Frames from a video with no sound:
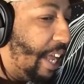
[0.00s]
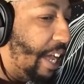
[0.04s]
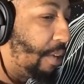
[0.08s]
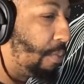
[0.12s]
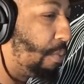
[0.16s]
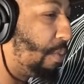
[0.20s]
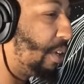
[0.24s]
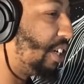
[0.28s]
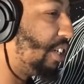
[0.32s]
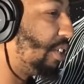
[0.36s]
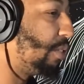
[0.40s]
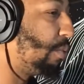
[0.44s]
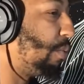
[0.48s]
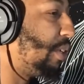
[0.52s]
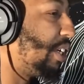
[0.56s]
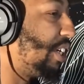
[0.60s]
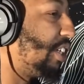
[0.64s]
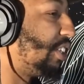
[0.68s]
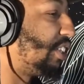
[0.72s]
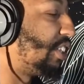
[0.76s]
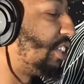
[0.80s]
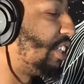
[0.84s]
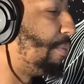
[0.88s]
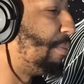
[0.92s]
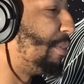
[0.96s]
Like, what are what
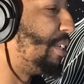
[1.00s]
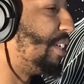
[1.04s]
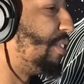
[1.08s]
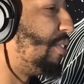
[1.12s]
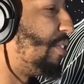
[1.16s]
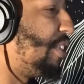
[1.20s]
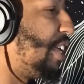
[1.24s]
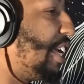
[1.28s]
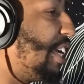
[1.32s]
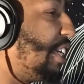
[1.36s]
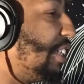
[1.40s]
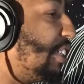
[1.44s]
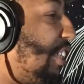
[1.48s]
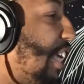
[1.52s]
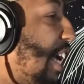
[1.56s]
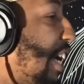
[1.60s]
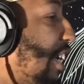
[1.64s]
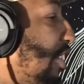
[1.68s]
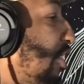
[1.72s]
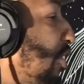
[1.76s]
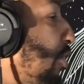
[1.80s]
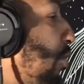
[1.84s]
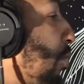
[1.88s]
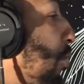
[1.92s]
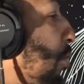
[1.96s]
are some of the things
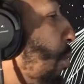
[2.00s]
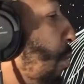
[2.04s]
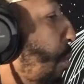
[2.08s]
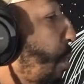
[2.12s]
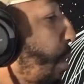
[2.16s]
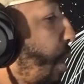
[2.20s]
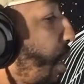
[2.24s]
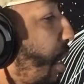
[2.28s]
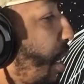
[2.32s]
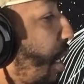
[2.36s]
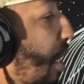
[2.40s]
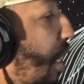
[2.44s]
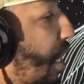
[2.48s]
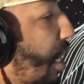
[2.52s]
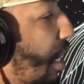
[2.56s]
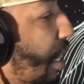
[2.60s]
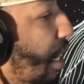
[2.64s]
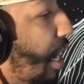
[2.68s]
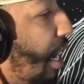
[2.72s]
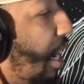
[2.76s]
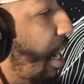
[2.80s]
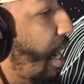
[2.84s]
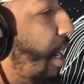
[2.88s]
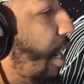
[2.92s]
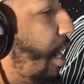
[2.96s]
that you
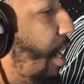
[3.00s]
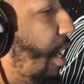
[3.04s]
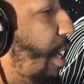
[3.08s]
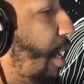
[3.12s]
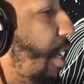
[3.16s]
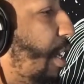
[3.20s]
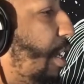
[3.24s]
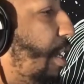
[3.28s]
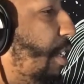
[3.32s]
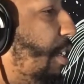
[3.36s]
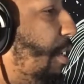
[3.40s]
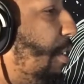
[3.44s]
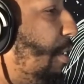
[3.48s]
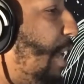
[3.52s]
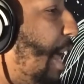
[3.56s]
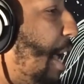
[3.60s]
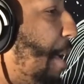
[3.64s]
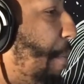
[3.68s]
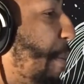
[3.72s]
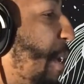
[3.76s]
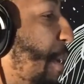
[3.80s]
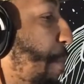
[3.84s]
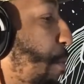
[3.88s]
uh like